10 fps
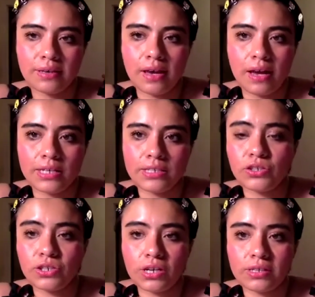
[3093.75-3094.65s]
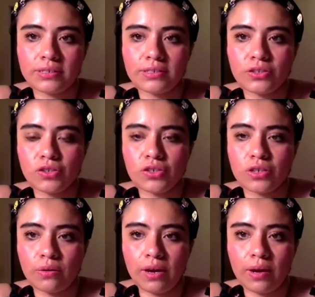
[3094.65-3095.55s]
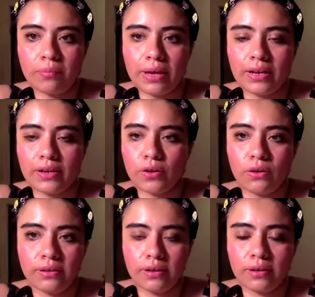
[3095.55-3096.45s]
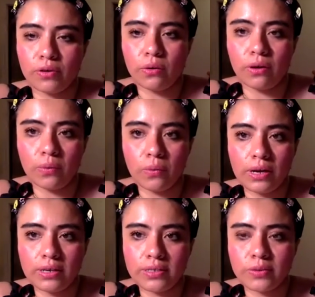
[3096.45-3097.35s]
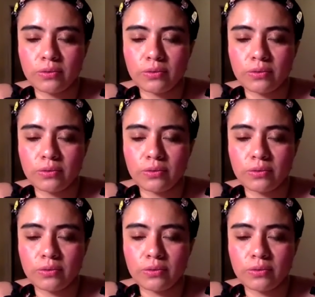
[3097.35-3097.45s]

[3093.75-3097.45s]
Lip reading: I just showed up and told them who I was,